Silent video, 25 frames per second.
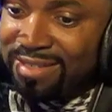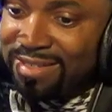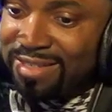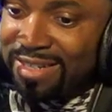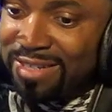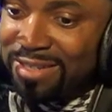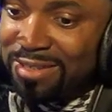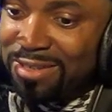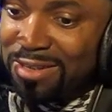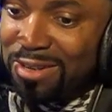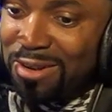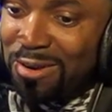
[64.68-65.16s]

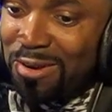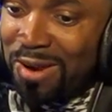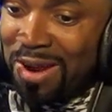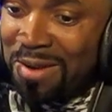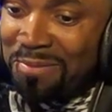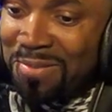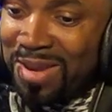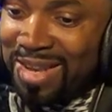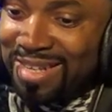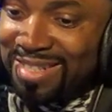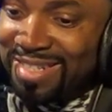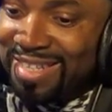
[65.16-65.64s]
thing you know,
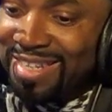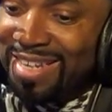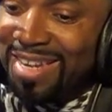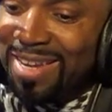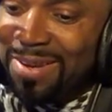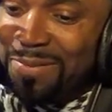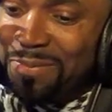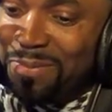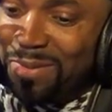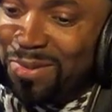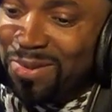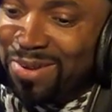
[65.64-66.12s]
I'm at the
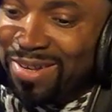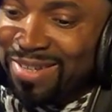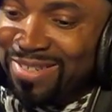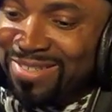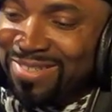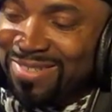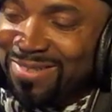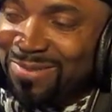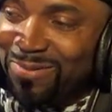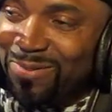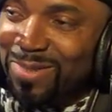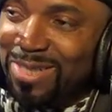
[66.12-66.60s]
airport
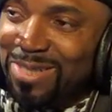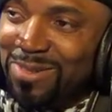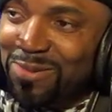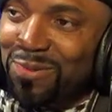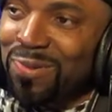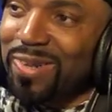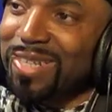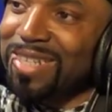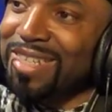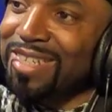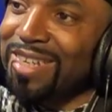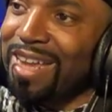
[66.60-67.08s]
with
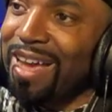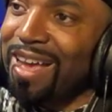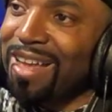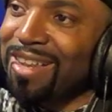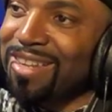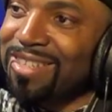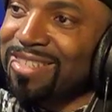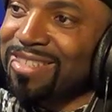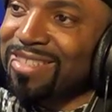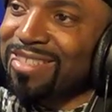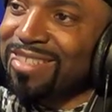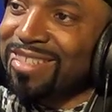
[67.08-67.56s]

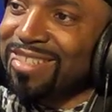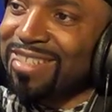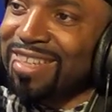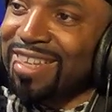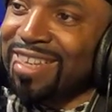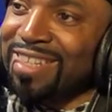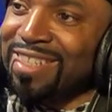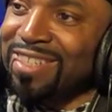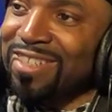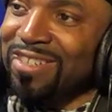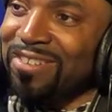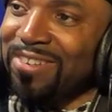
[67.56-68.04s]
$20
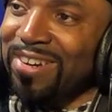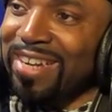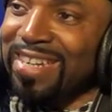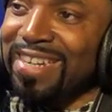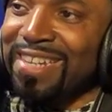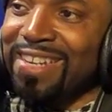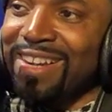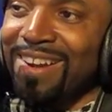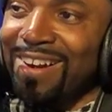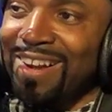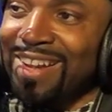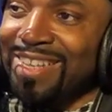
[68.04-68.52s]
in the
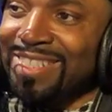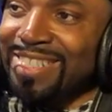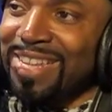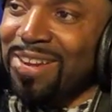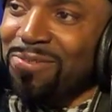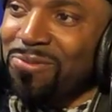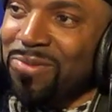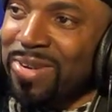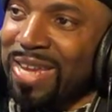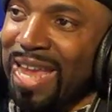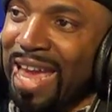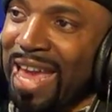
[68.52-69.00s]
credit card
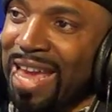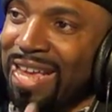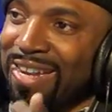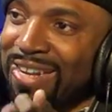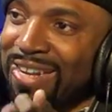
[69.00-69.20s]
that we had